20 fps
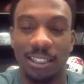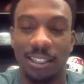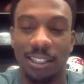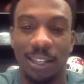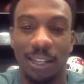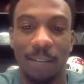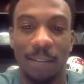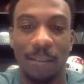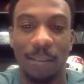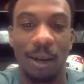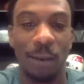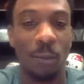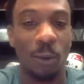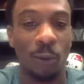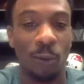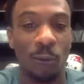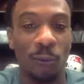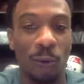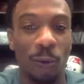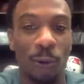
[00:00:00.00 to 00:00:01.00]
I
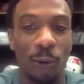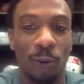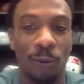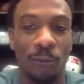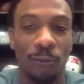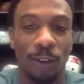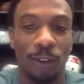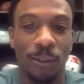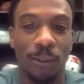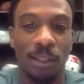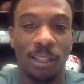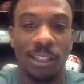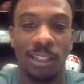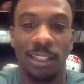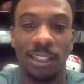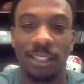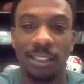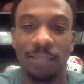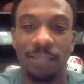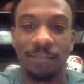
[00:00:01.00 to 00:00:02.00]
moved forward from it,
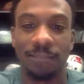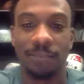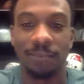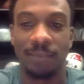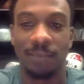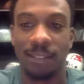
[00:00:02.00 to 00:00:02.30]
and